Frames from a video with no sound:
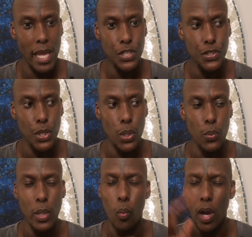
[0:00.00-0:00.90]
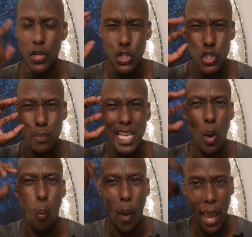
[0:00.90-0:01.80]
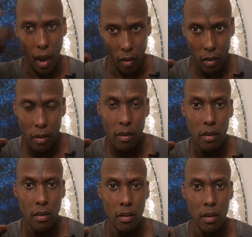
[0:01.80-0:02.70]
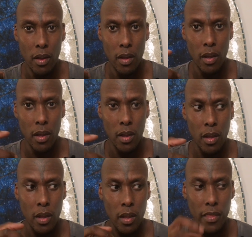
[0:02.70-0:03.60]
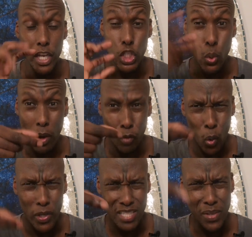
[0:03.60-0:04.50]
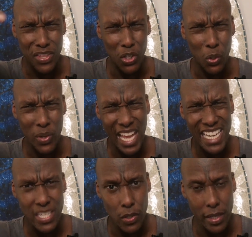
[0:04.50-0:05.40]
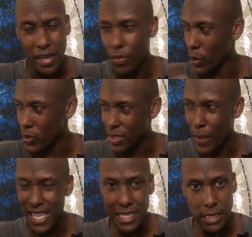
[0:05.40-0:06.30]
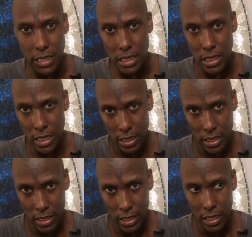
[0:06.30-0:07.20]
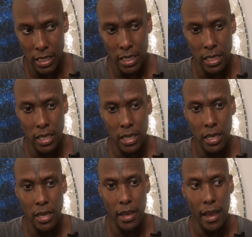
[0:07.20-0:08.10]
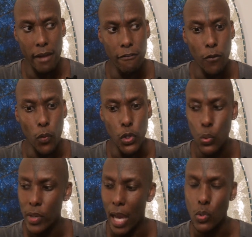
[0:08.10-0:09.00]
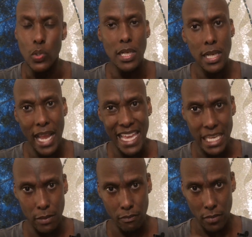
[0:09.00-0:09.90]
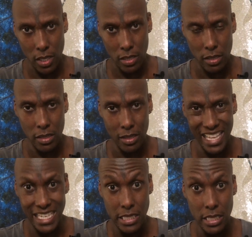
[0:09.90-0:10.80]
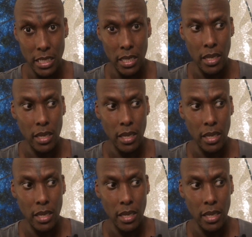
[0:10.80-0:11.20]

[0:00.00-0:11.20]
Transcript: And so we want you to be aware that you have always been the creator in those spaces. And for you now to claim it